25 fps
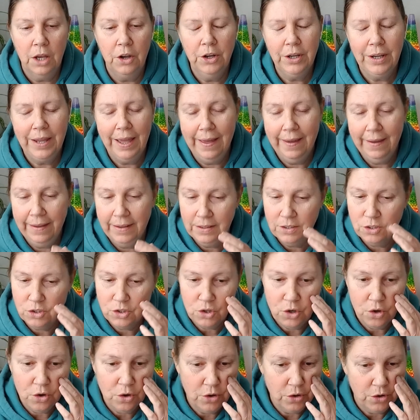
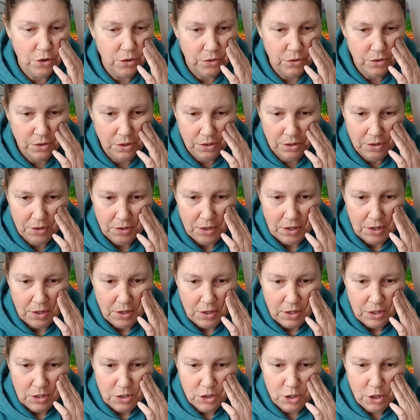Okay.
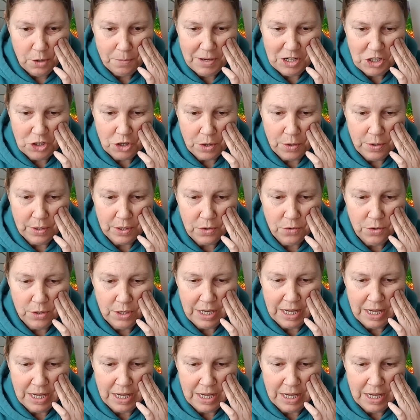So much going on